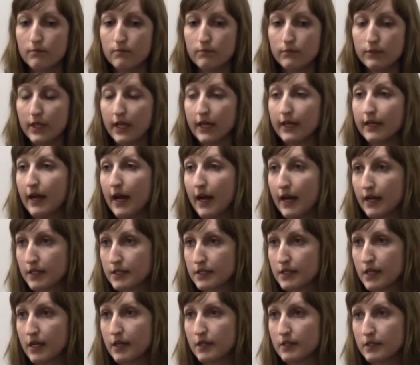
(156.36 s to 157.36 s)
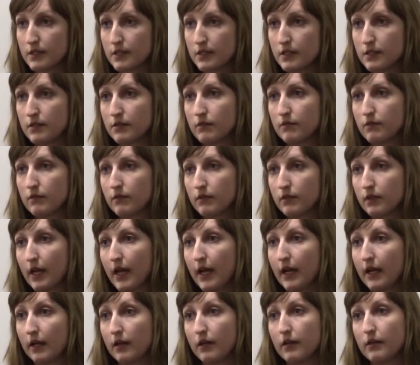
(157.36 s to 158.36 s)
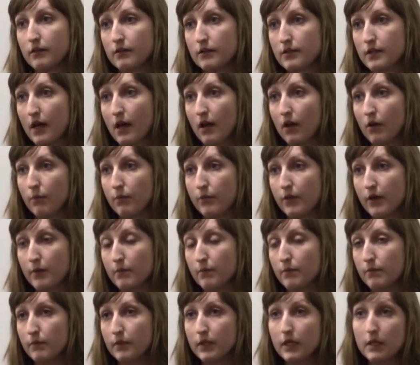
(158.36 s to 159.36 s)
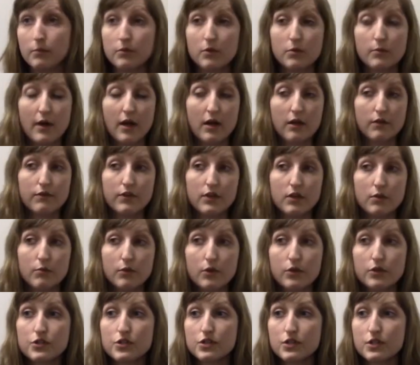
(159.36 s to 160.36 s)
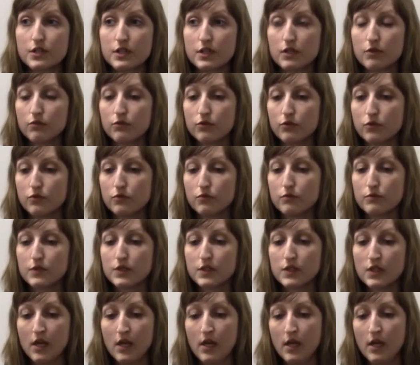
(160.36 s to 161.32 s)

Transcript: can access care to help them, keep them out of the emergency rooms,